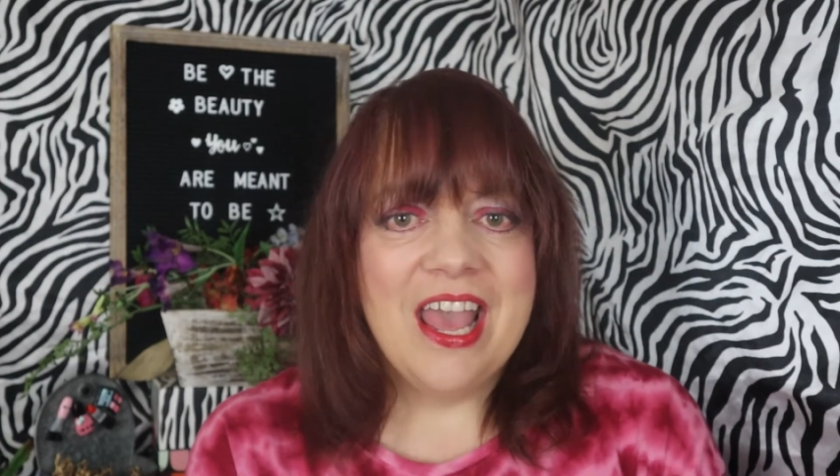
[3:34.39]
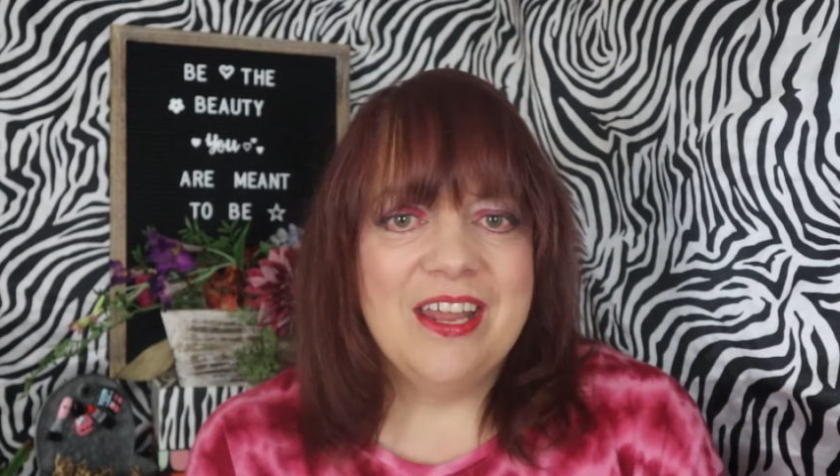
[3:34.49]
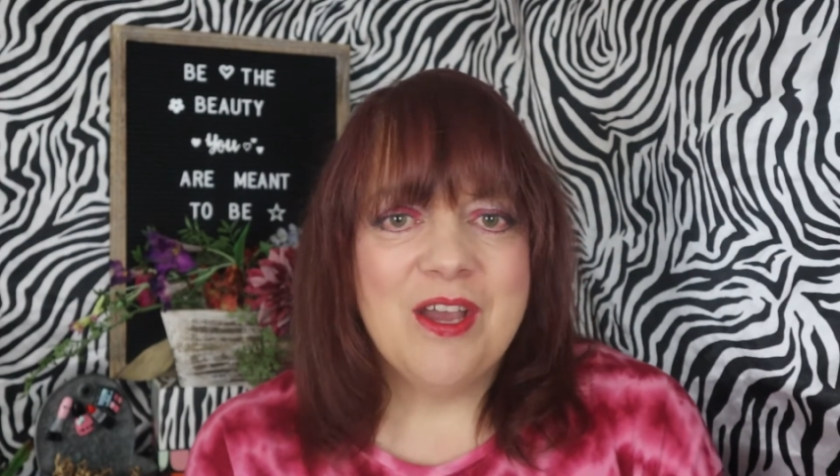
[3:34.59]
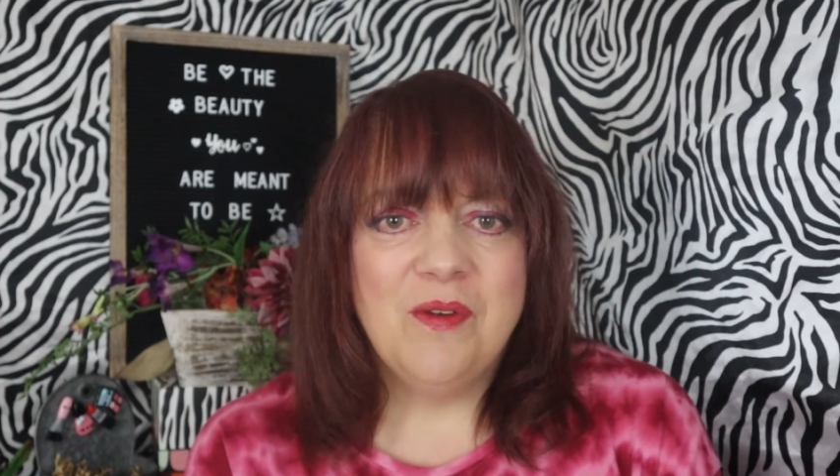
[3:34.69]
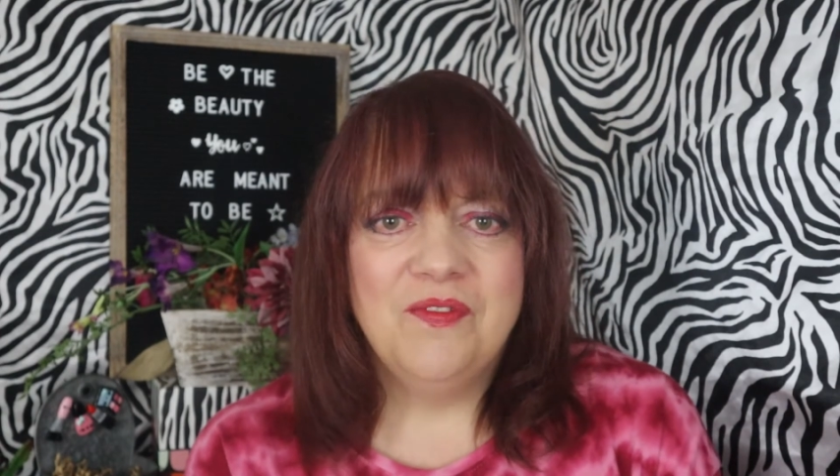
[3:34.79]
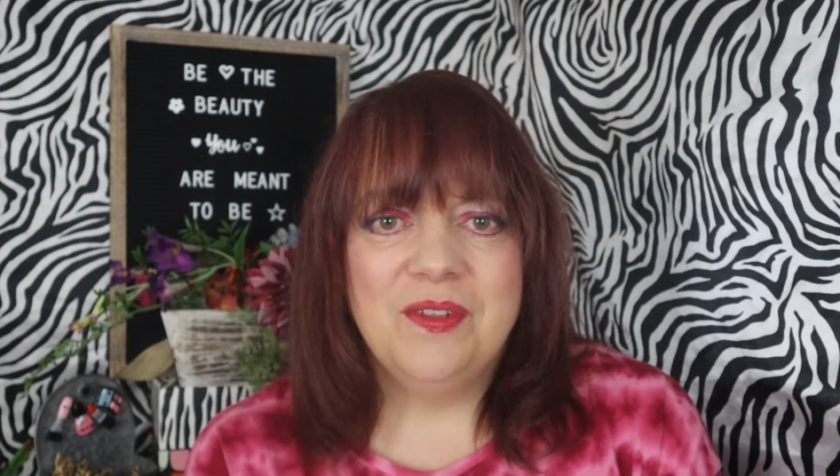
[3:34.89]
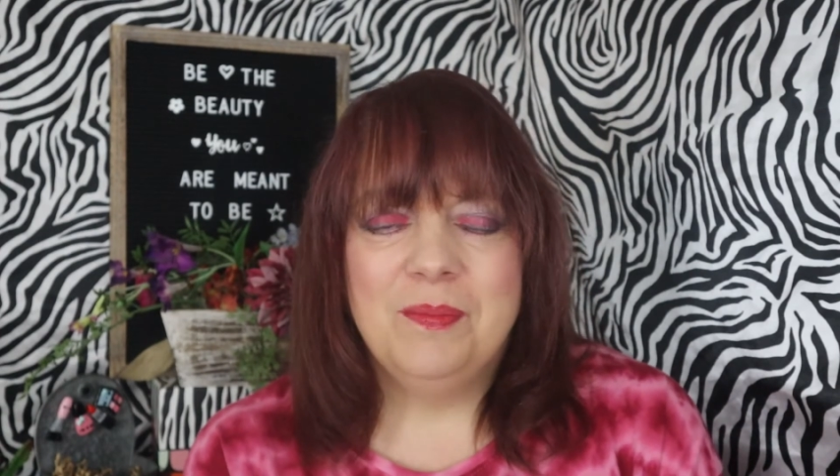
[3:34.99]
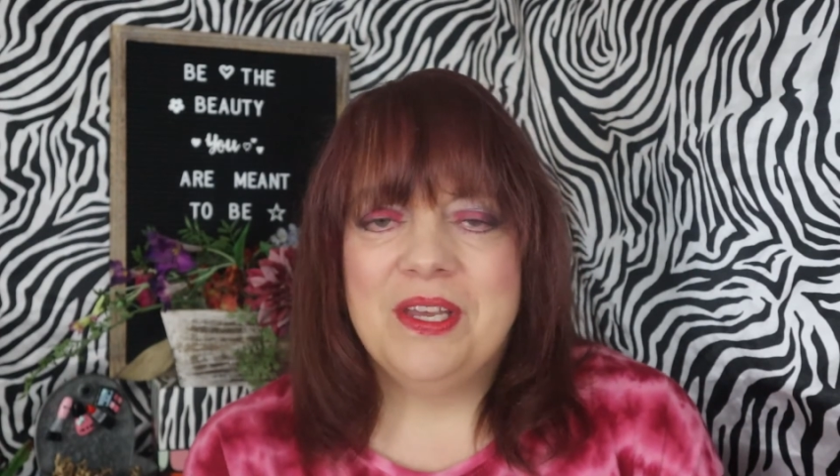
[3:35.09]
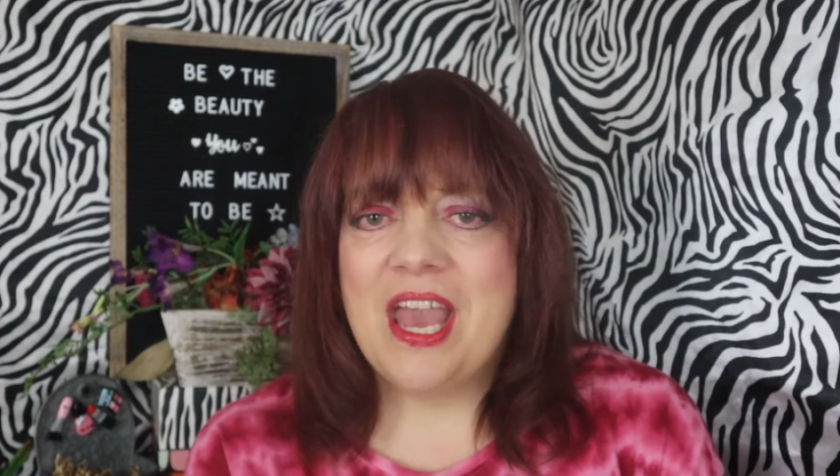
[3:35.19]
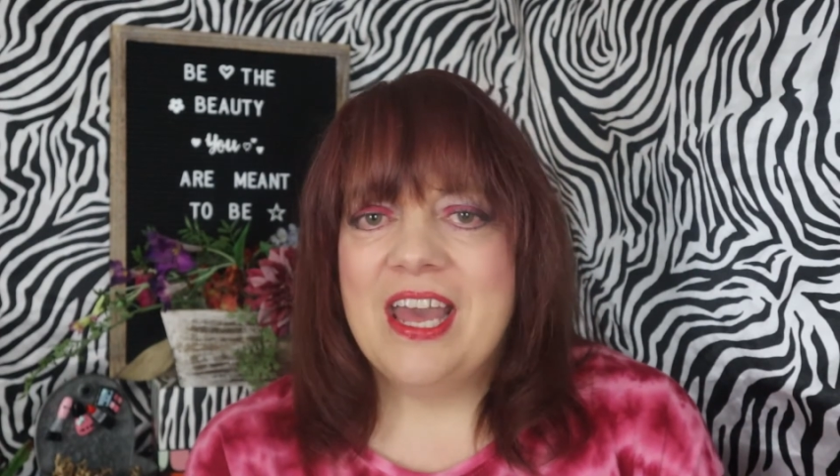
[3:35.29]
and hopefully
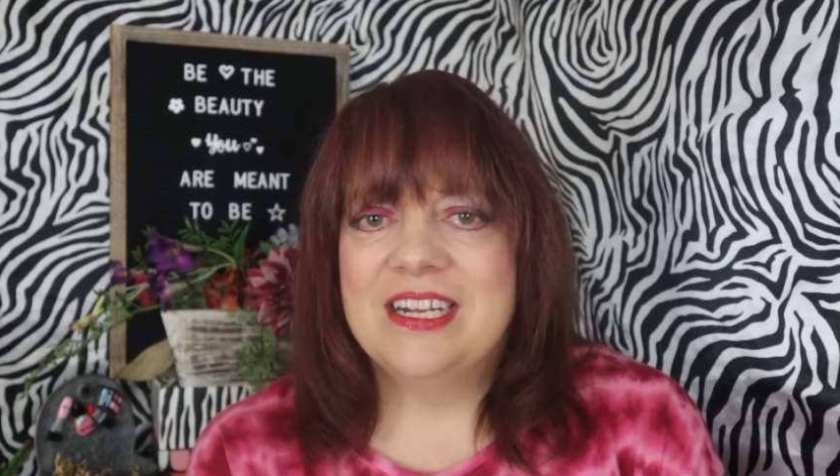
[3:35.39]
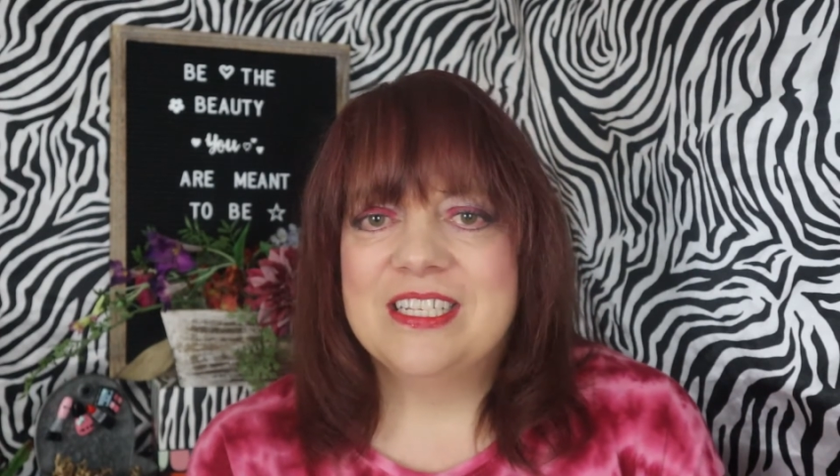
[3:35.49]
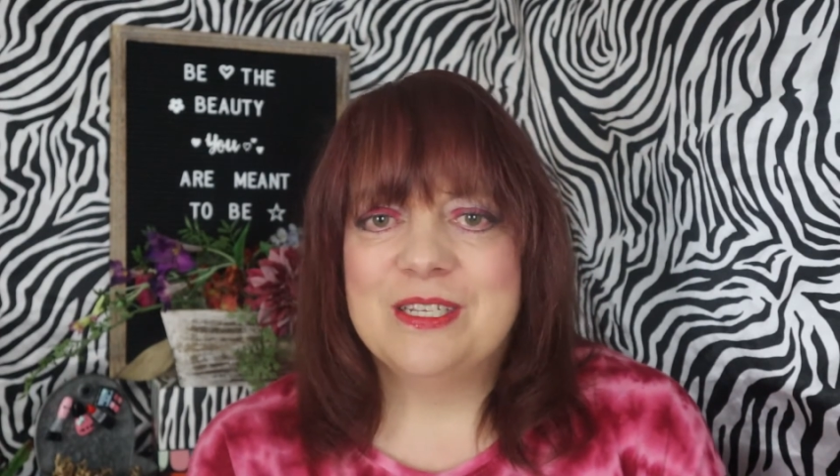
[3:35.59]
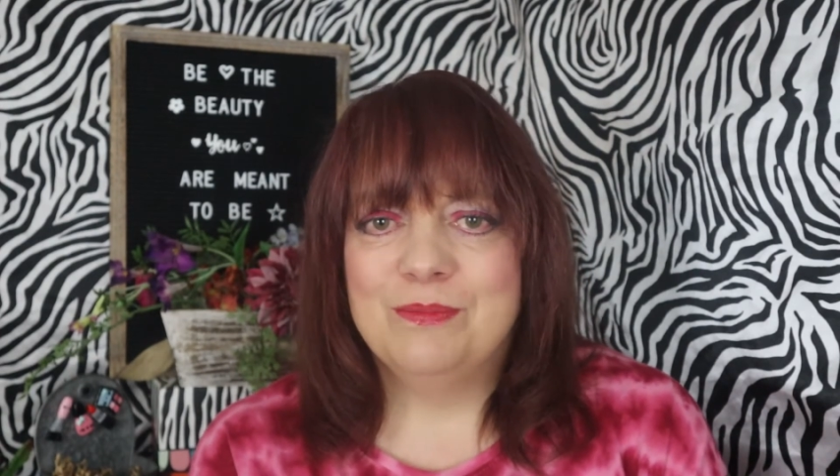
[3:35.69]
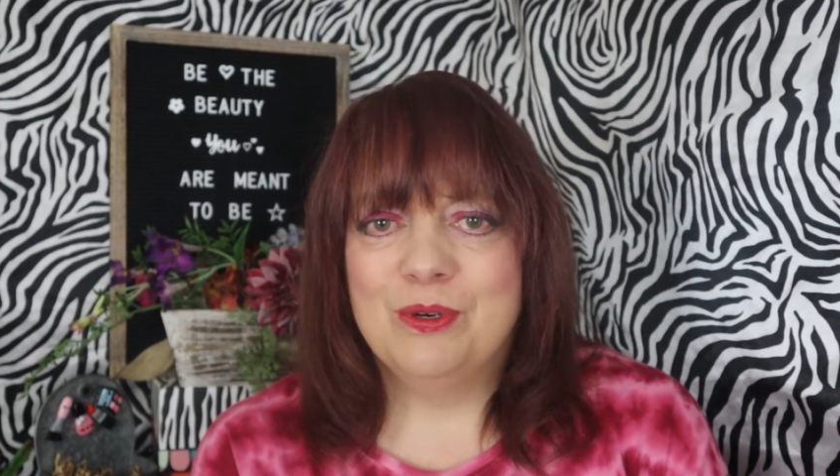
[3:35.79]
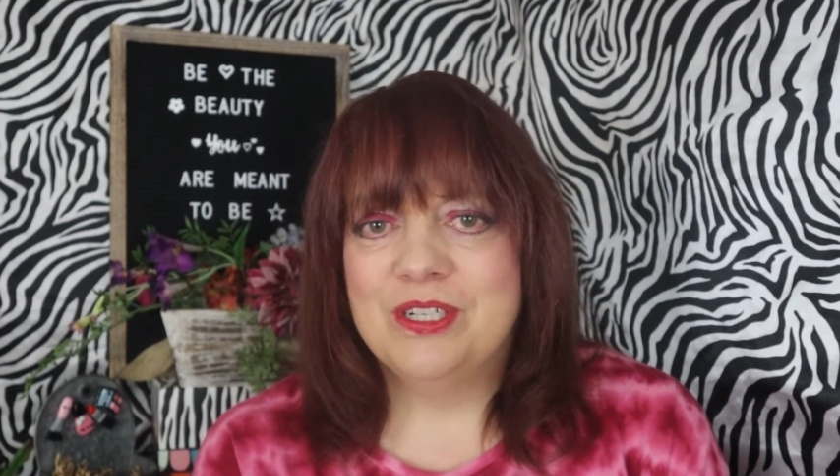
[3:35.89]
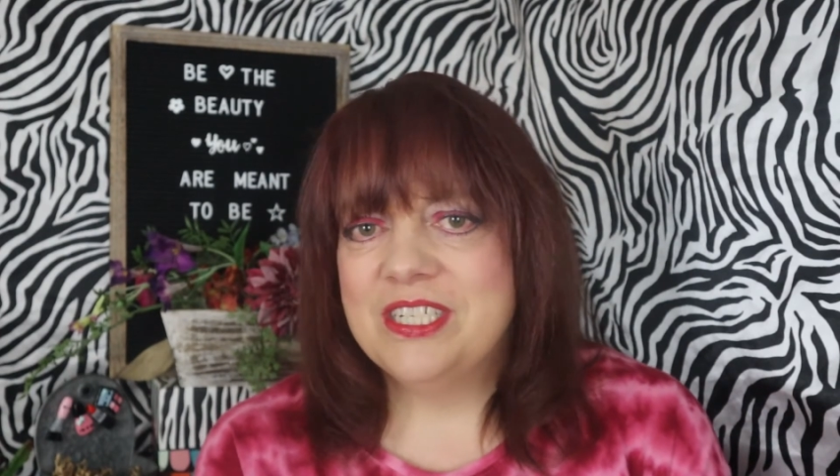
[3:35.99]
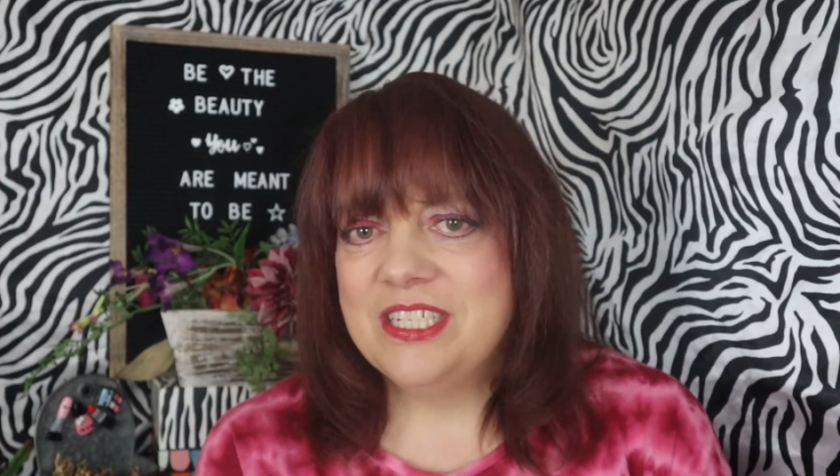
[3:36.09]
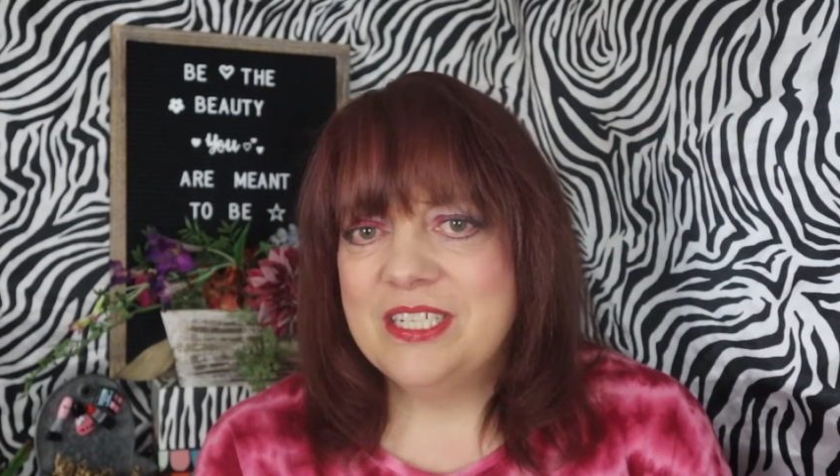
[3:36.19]
be adding some more